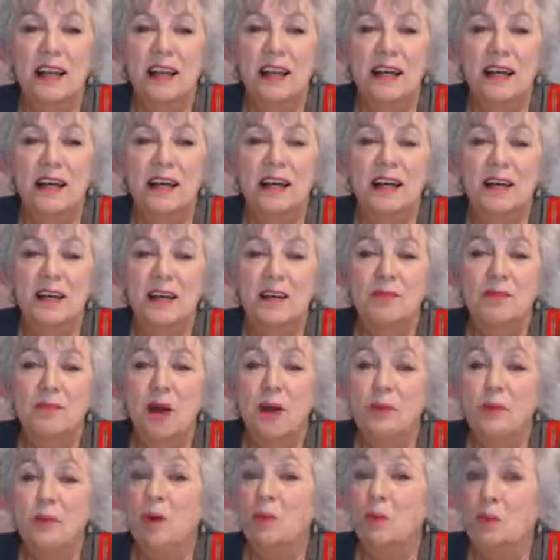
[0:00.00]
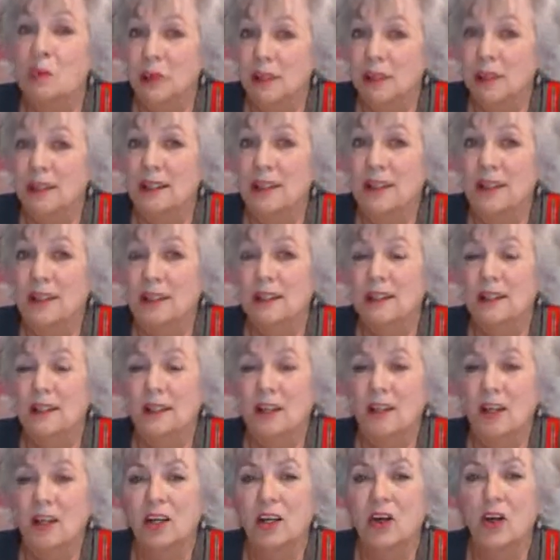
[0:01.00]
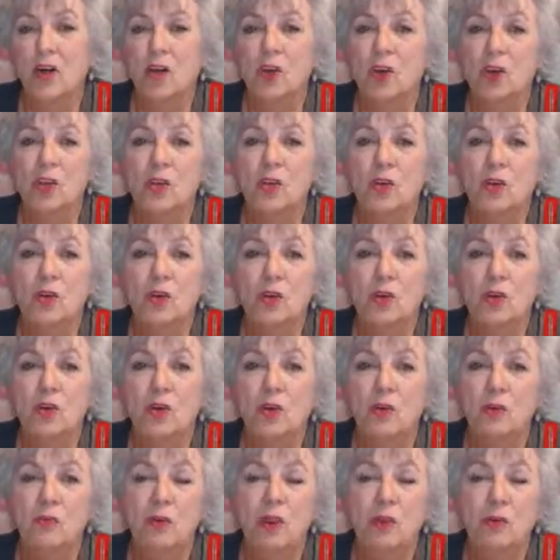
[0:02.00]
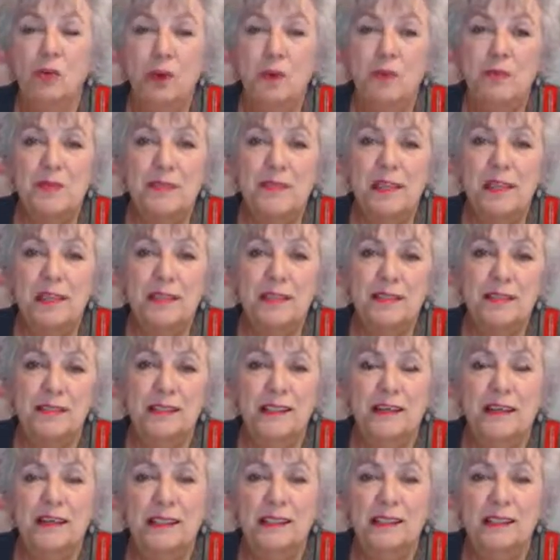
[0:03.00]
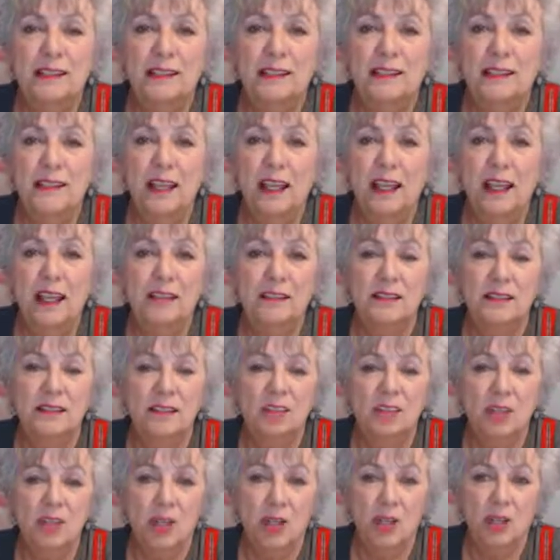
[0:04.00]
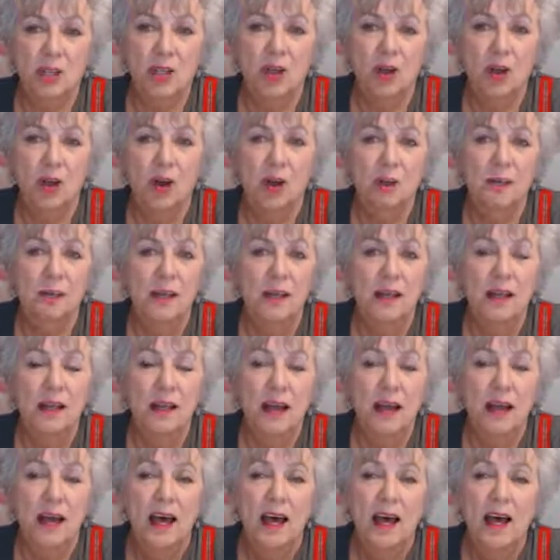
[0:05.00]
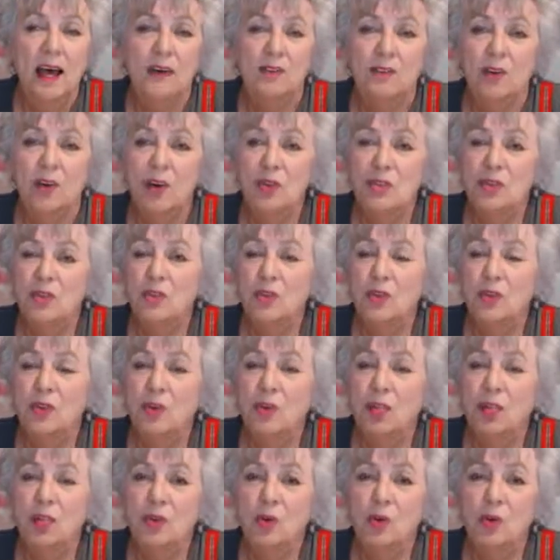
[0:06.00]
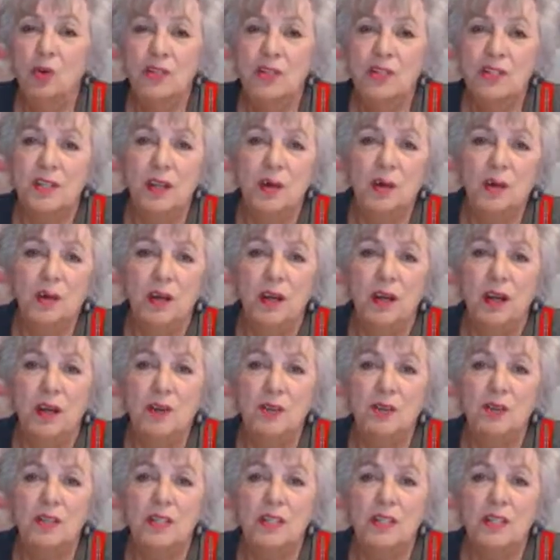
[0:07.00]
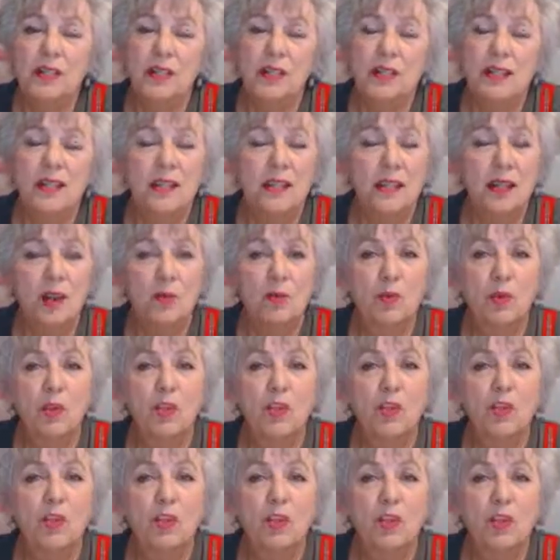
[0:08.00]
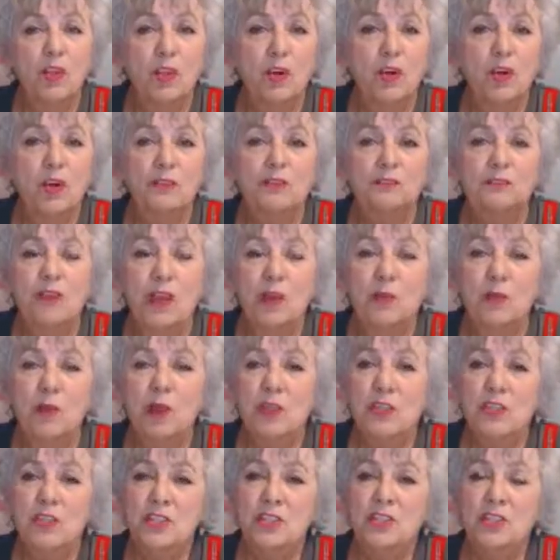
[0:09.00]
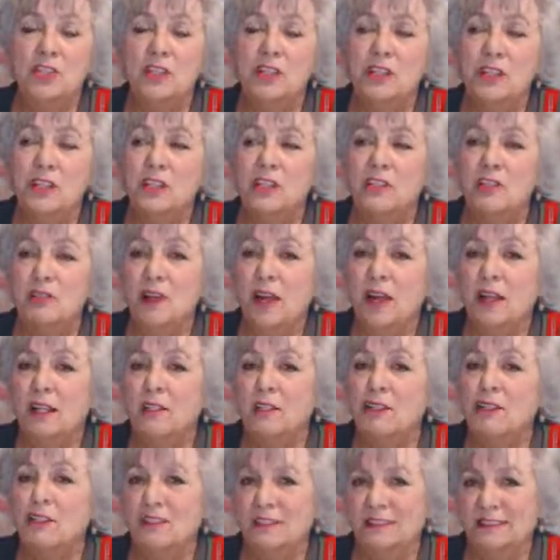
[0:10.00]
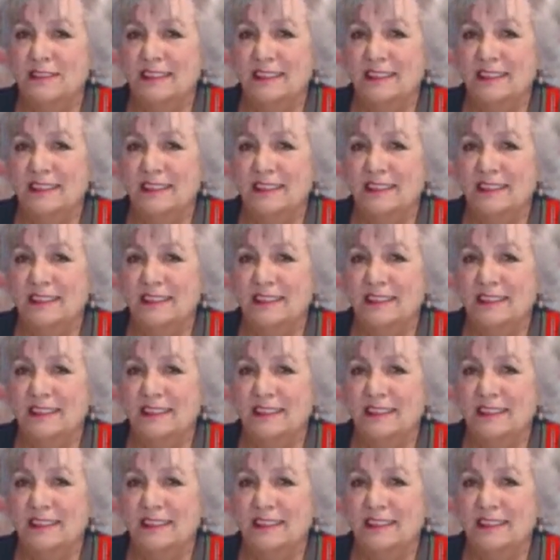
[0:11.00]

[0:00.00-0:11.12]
I'll put the link in there, or you can go to my website, eileenhead.com. I've also got a course coming out that I'm working on called Vibrational Attraction.